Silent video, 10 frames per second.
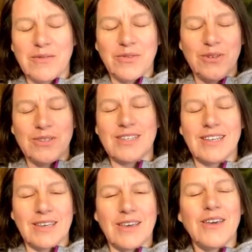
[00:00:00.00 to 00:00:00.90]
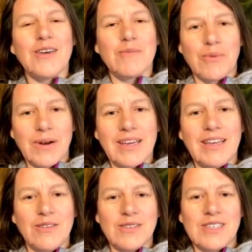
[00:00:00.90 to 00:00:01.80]
When you say, like,
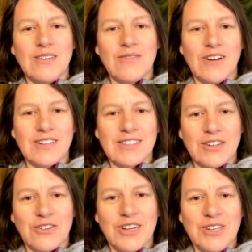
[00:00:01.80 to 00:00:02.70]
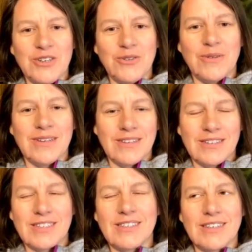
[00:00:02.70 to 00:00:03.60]
breaking those defaults and creating a new one,
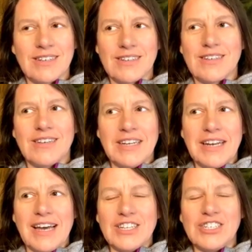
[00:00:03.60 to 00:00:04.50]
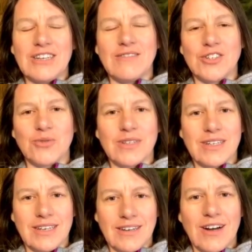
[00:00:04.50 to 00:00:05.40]
there's an analogy, a visual that
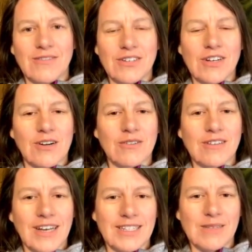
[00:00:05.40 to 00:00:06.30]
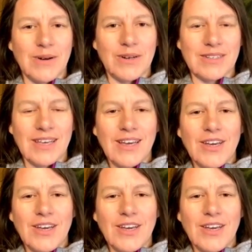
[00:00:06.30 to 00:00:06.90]
I often talk with clients about is